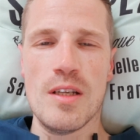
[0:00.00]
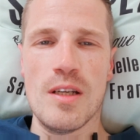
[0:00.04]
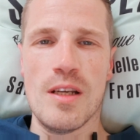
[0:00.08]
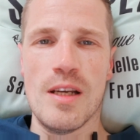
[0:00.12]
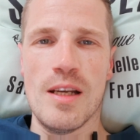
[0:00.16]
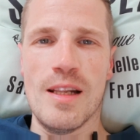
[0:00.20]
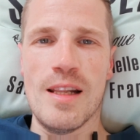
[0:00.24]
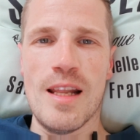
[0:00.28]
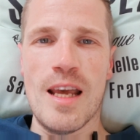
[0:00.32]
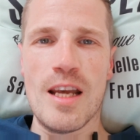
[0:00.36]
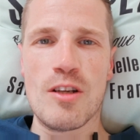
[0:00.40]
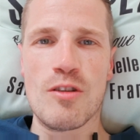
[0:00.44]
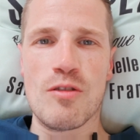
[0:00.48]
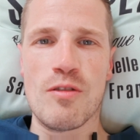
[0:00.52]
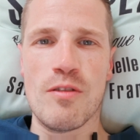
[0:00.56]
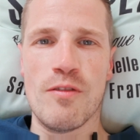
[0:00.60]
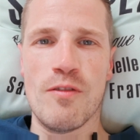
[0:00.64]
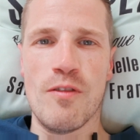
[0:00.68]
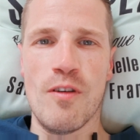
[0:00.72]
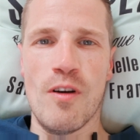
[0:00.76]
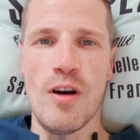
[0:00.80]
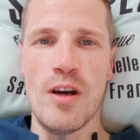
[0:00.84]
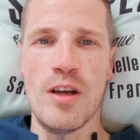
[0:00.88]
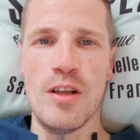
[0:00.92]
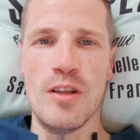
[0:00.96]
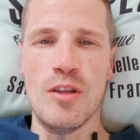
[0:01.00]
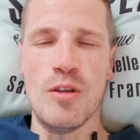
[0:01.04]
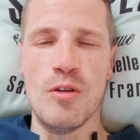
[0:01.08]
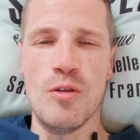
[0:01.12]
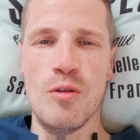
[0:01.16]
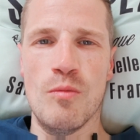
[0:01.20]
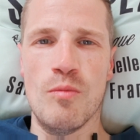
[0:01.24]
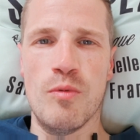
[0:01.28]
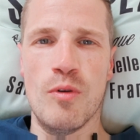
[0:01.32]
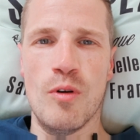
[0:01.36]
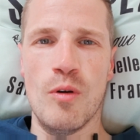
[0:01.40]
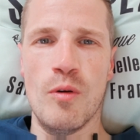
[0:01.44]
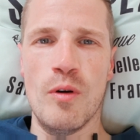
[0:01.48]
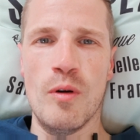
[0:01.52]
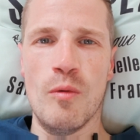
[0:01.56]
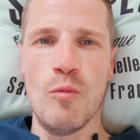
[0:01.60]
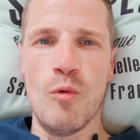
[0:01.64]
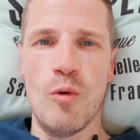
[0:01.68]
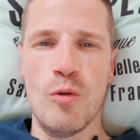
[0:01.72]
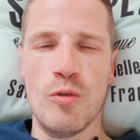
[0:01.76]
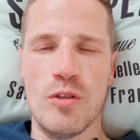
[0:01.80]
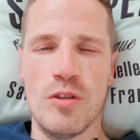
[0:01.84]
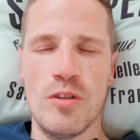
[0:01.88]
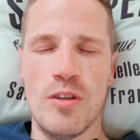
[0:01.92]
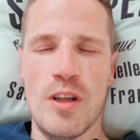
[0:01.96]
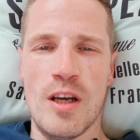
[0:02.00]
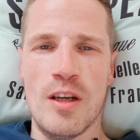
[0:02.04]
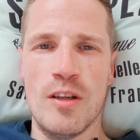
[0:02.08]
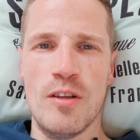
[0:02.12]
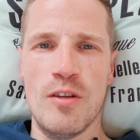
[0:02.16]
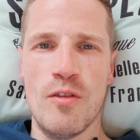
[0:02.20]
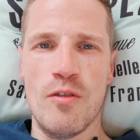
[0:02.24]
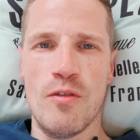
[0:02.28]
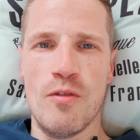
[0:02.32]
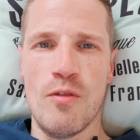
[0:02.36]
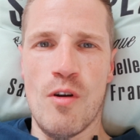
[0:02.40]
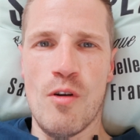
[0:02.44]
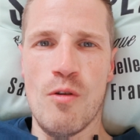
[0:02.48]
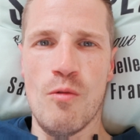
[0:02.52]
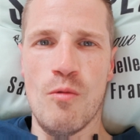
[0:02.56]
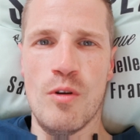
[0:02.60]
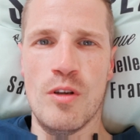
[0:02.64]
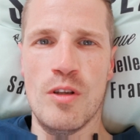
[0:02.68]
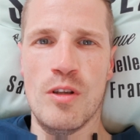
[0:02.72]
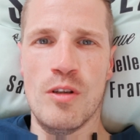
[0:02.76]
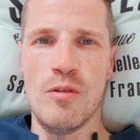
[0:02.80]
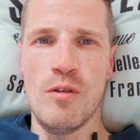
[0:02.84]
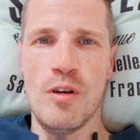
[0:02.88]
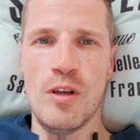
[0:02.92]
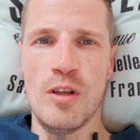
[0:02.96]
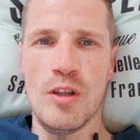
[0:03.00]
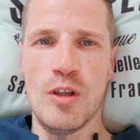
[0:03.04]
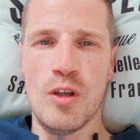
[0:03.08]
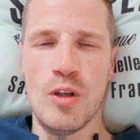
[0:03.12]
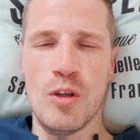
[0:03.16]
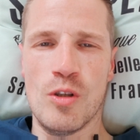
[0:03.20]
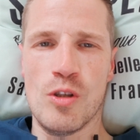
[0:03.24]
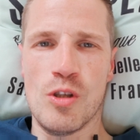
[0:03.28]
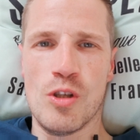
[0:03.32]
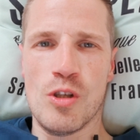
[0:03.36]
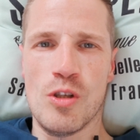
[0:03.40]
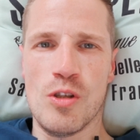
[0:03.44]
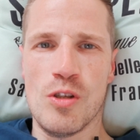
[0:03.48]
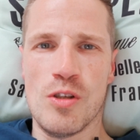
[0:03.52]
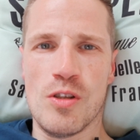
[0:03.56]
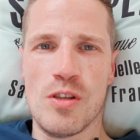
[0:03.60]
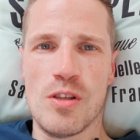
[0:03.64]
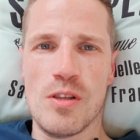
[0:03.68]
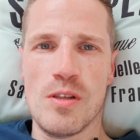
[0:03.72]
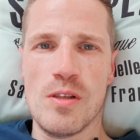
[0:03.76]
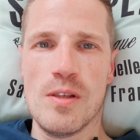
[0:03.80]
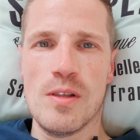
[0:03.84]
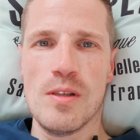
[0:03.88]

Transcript: electrifying you, pouring water down your throat when you're unconscious.